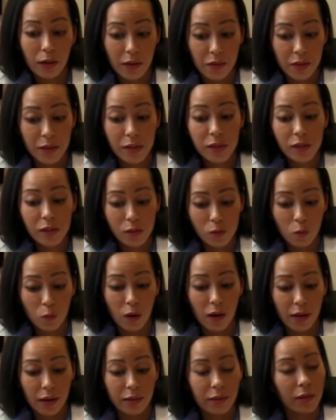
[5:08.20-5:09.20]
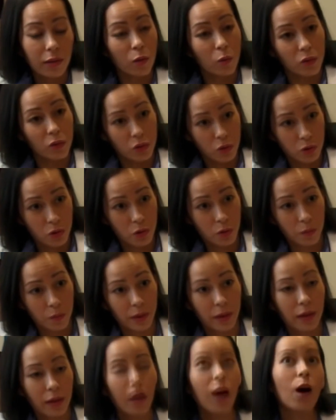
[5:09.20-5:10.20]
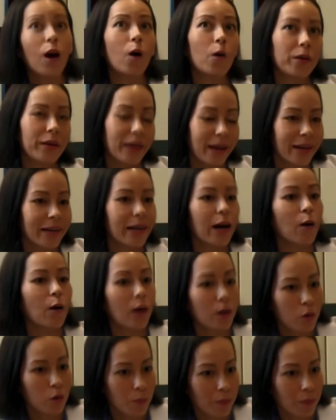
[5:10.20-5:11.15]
okay, this is what it would do to me. Oh yeah, now I